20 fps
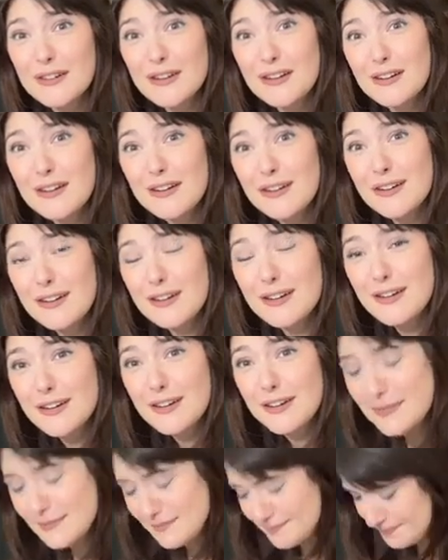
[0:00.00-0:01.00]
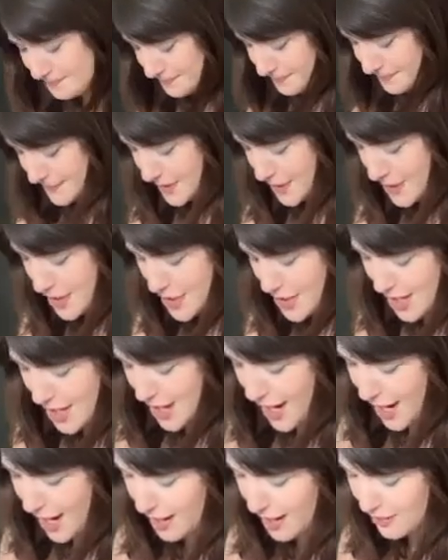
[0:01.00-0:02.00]
Oh,
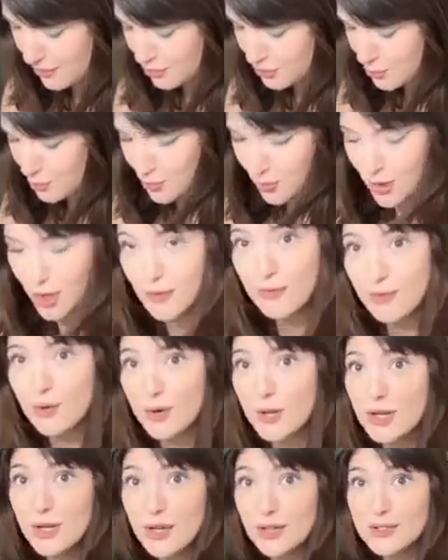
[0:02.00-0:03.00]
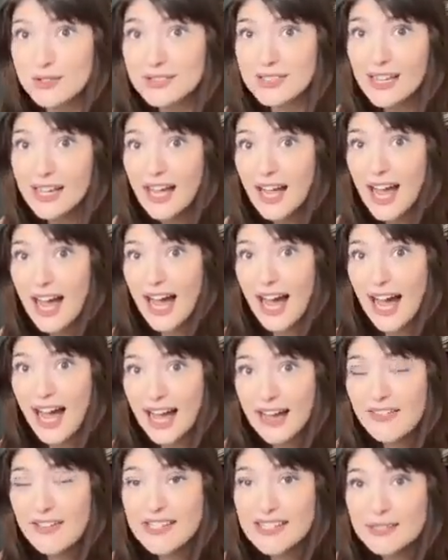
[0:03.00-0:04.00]
yeah, you love grillers.
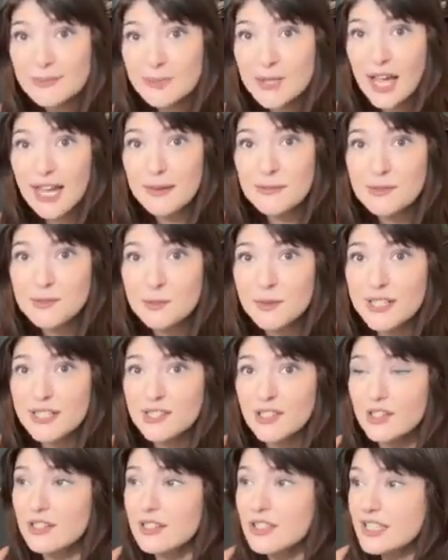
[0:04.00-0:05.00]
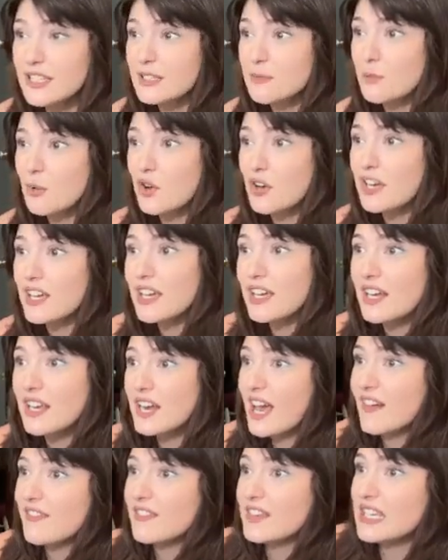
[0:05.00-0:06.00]
I've had some times when it's early in the morning
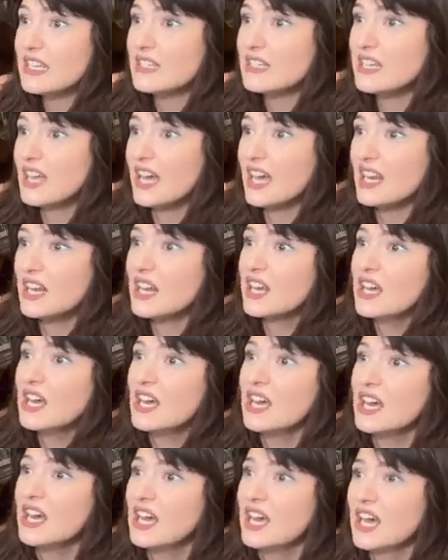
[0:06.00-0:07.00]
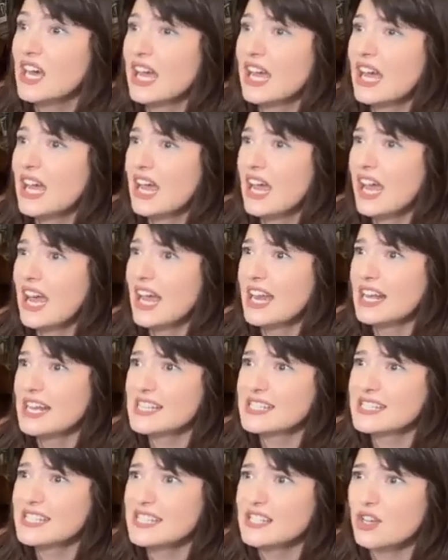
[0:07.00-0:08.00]
and I haven't eaten yet, and
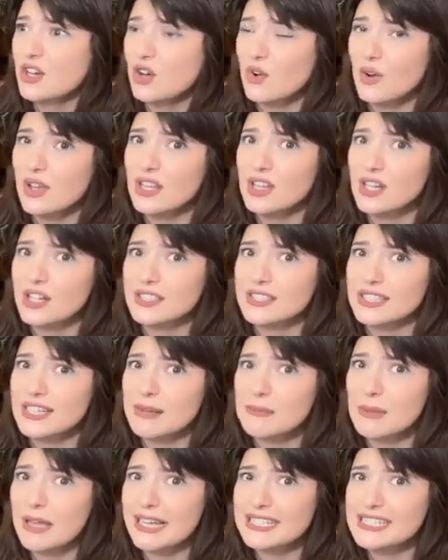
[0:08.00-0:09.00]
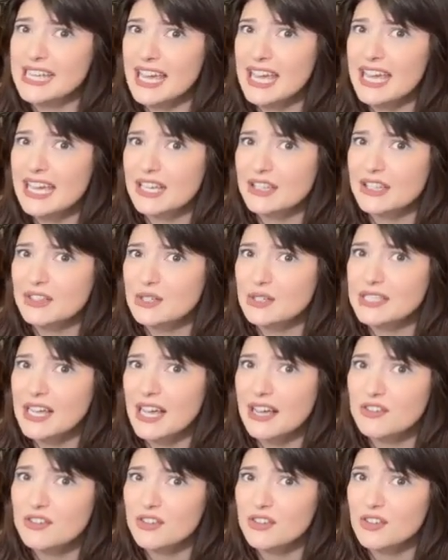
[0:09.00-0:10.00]
I see the grillers and I'm like, dang, those
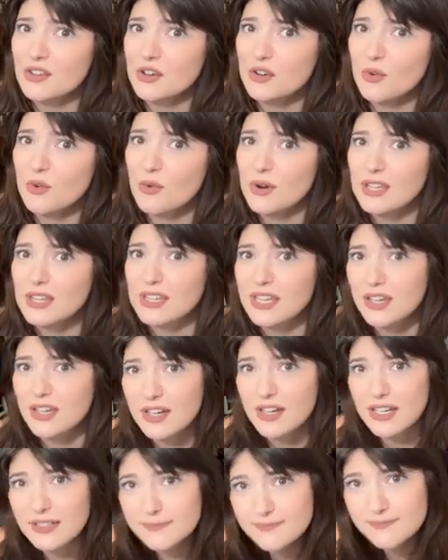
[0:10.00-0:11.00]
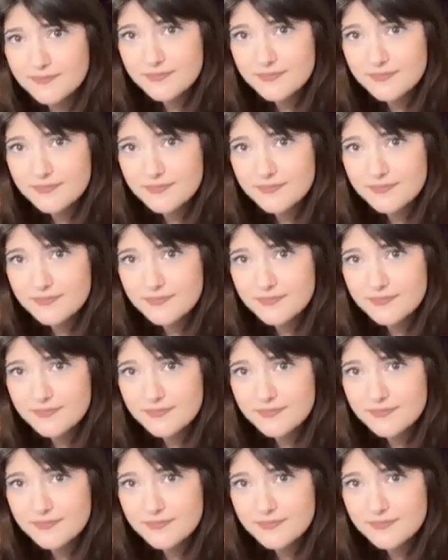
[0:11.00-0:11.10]
actually look really good.